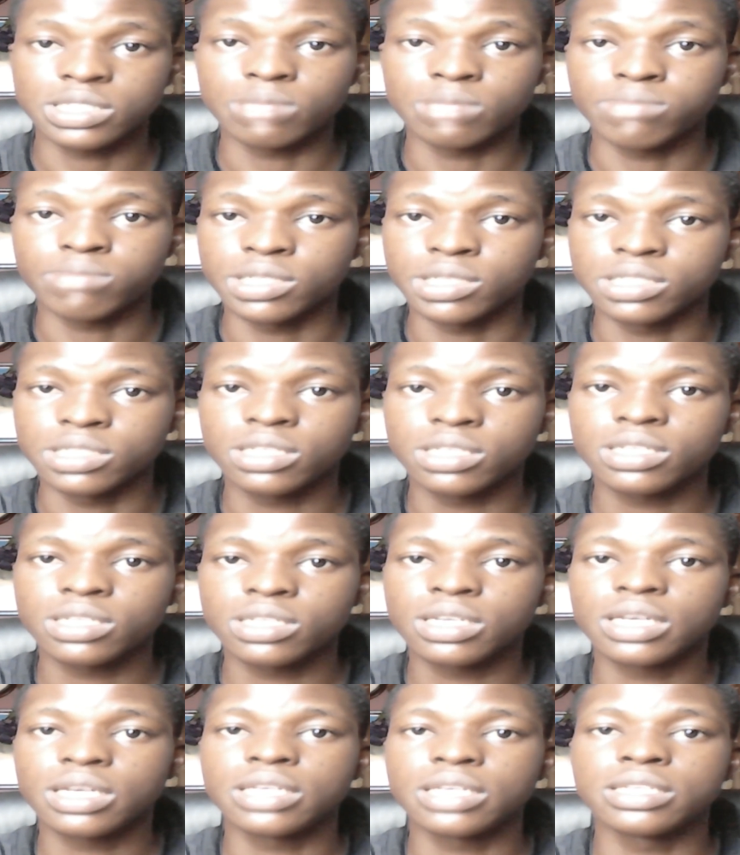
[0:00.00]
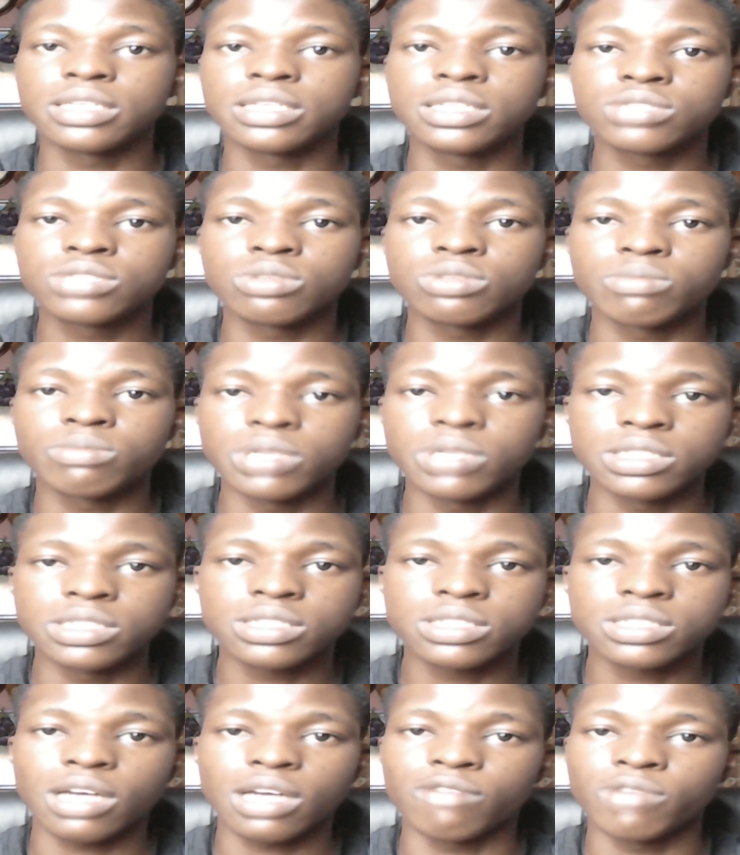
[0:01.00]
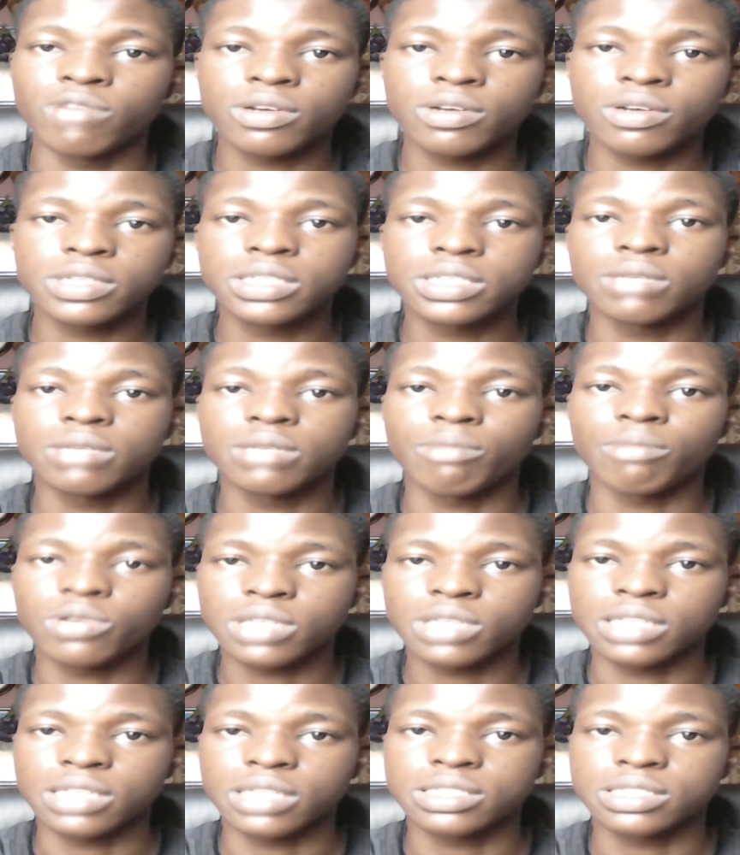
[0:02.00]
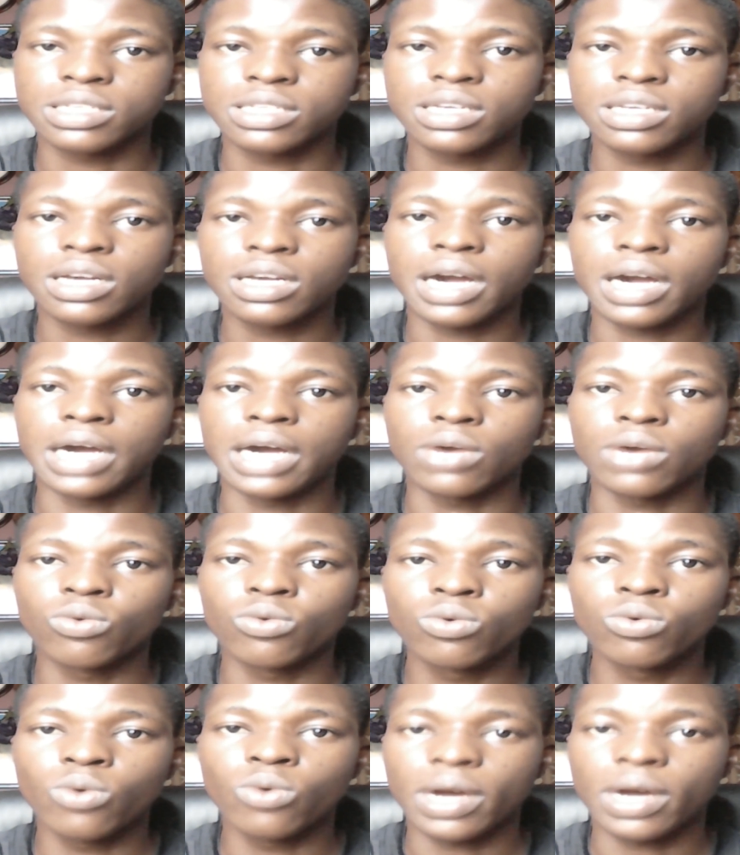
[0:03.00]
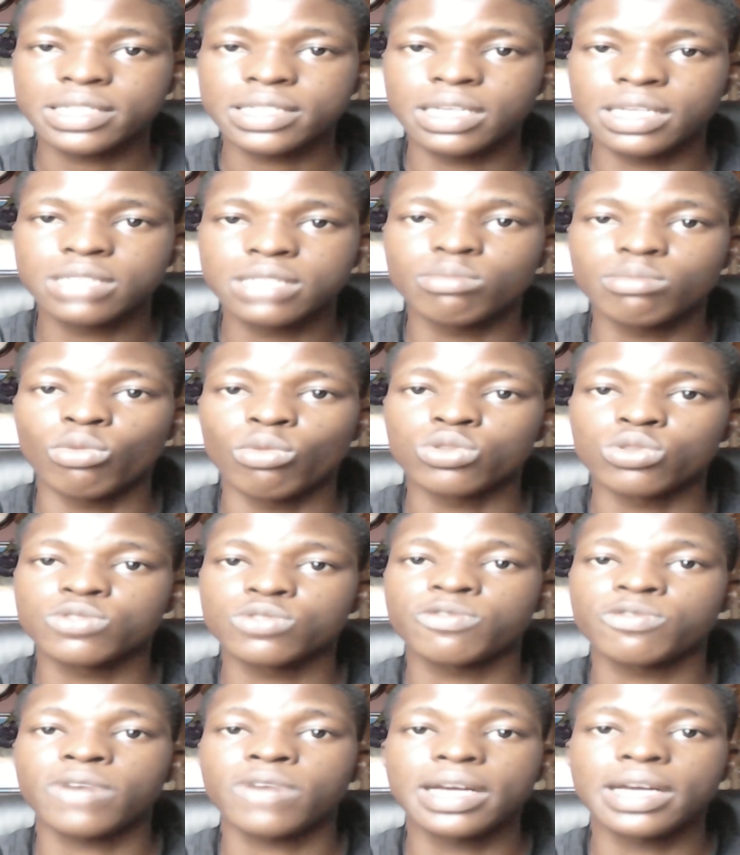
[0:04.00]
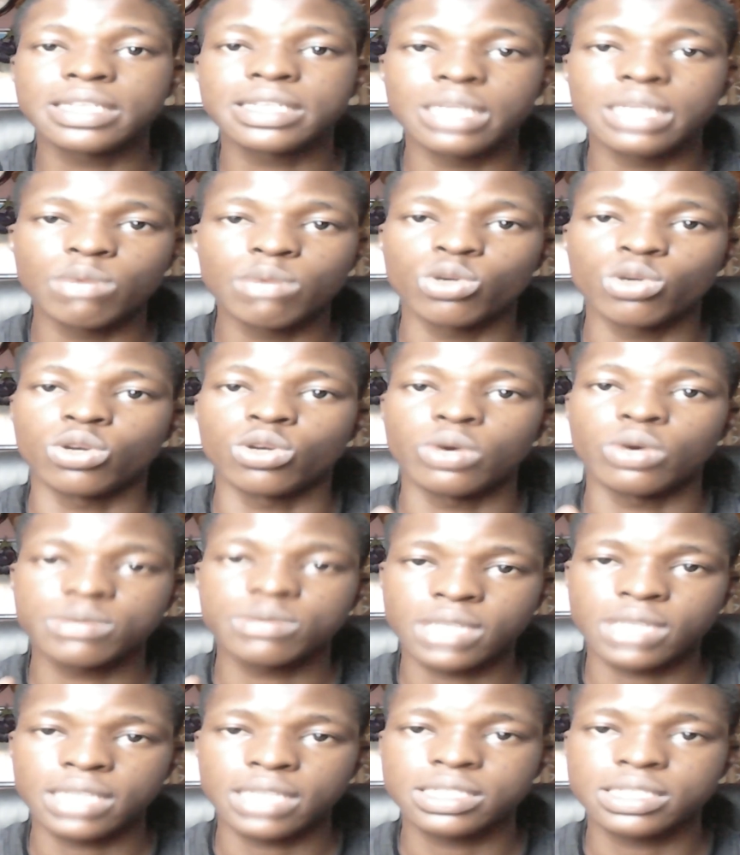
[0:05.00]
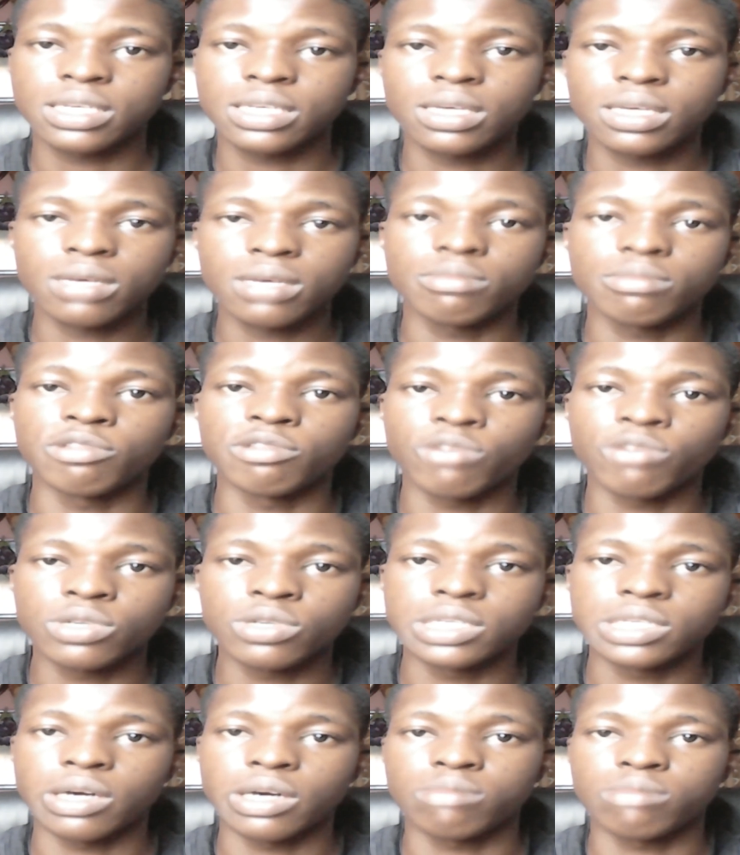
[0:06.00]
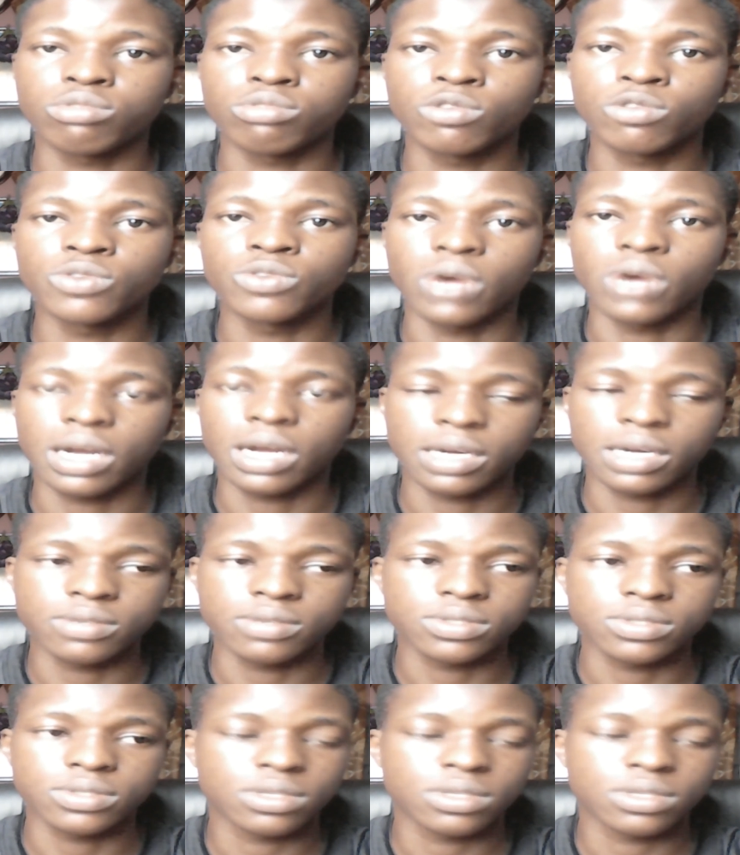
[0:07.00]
page. These 3 pages are very important, and Google Adsense must find them on your website before they approve your account.